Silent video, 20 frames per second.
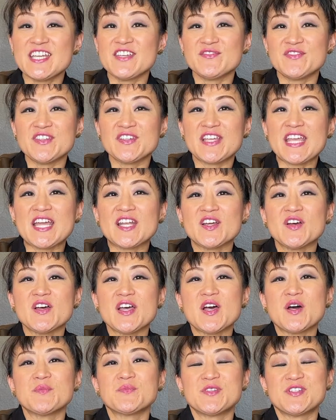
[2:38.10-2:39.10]
If you cannot
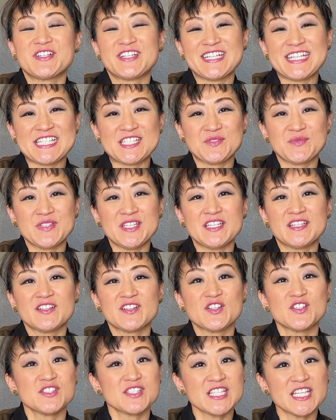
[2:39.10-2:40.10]
help during this week,
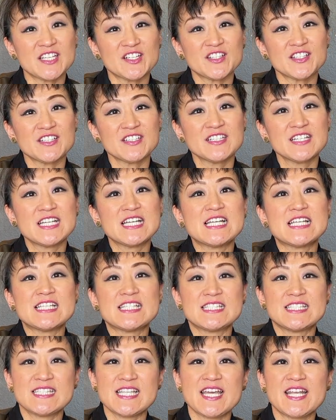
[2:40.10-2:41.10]
consider
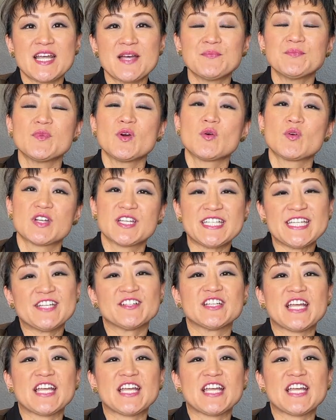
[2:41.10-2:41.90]
set up or tear